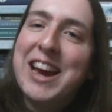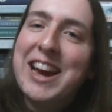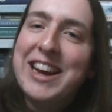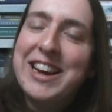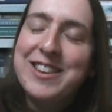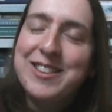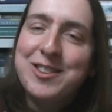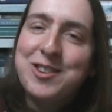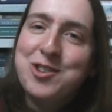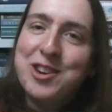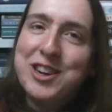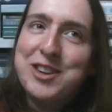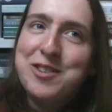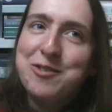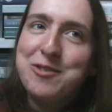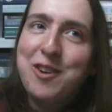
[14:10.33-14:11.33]
he is
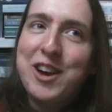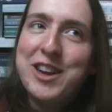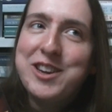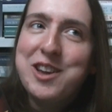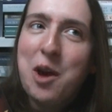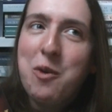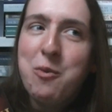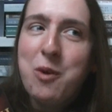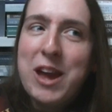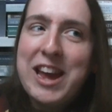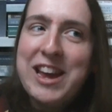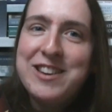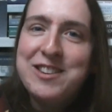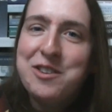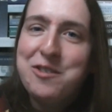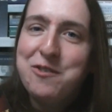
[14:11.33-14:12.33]
trying to find a
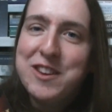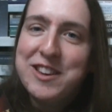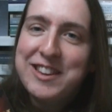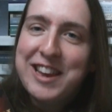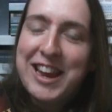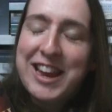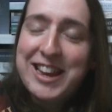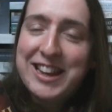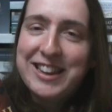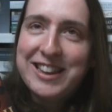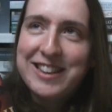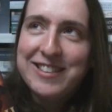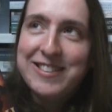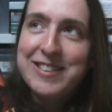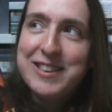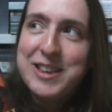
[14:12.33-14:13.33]
way to fit in
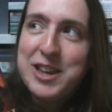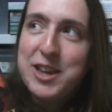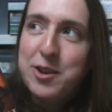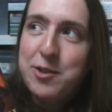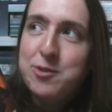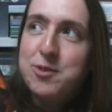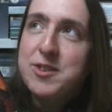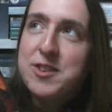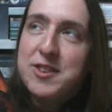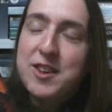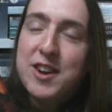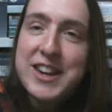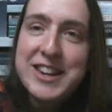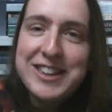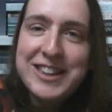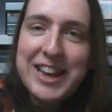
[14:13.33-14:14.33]
this new
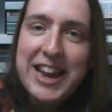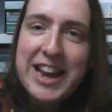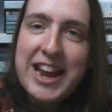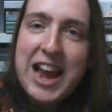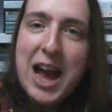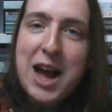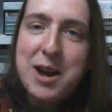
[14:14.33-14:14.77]
society